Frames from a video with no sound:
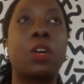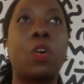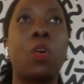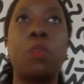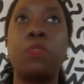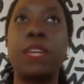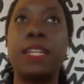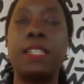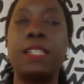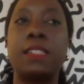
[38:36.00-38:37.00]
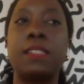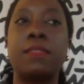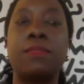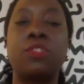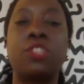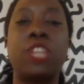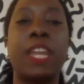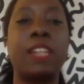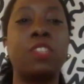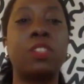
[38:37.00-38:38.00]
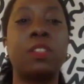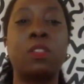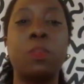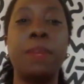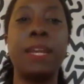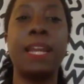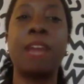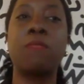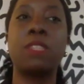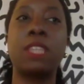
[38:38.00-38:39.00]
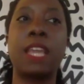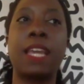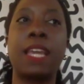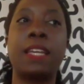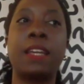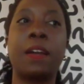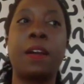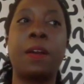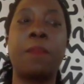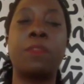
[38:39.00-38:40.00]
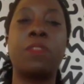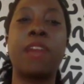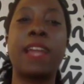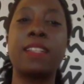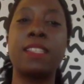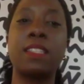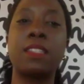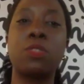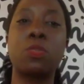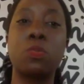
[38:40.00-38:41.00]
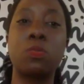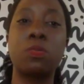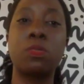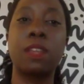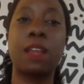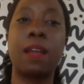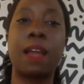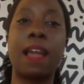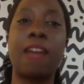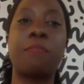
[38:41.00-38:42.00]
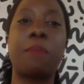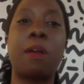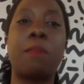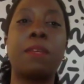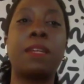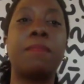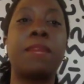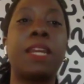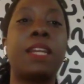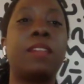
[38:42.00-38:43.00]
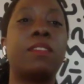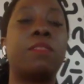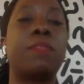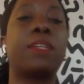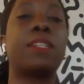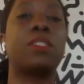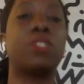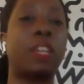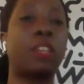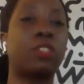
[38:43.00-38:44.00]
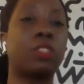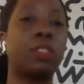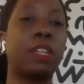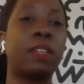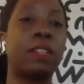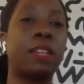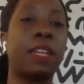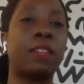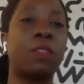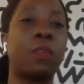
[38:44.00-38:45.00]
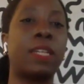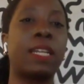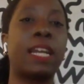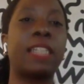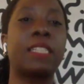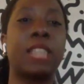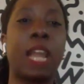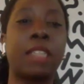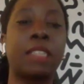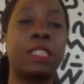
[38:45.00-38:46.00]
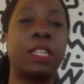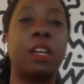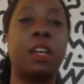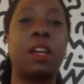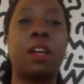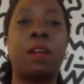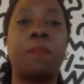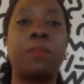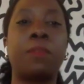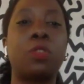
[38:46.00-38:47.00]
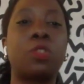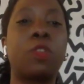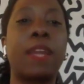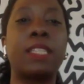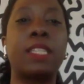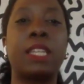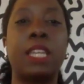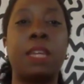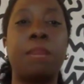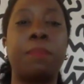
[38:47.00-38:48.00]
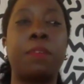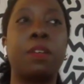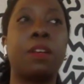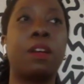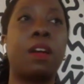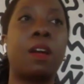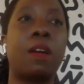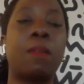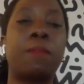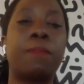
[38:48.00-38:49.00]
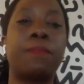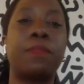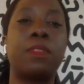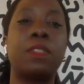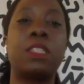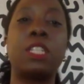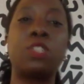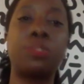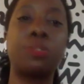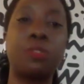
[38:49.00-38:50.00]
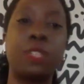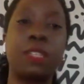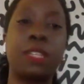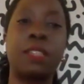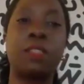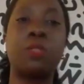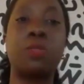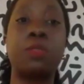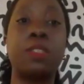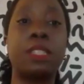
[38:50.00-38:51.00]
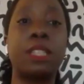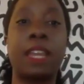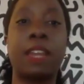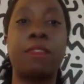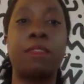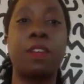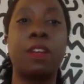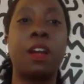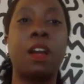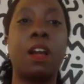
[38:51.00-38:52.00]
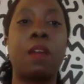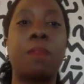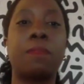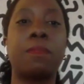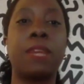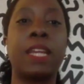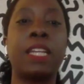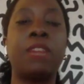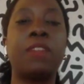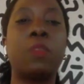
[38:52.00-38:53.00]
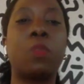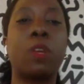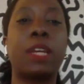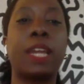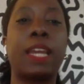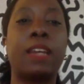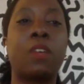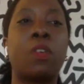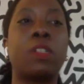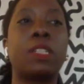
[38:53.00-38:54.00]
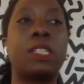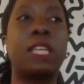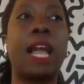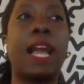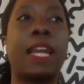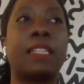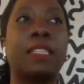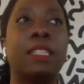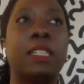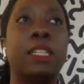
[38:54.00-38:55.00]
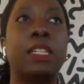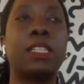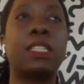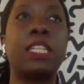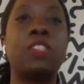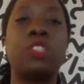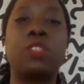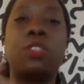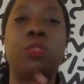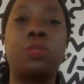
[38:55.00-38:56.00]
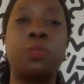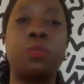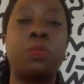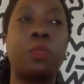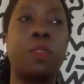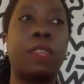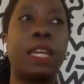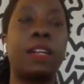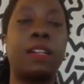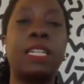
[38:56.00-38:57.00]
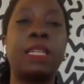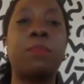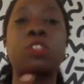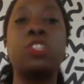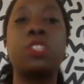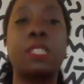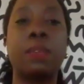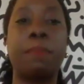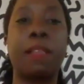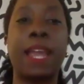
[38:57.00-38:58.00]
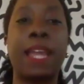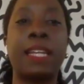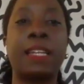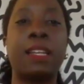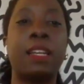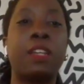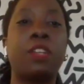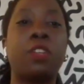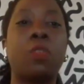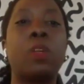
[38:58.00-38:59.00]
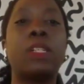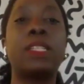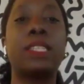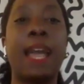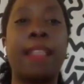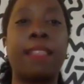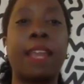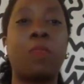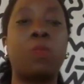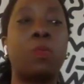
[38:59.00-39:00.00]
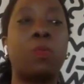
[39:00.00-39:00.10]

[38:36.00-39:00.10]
COVID changed a little bit. I would say the violence in schools have probably made the biggest change in the way that I design. Trying to keep the teachers and the students safe, and even working on a design contingent to their emergency plan. And what is that like?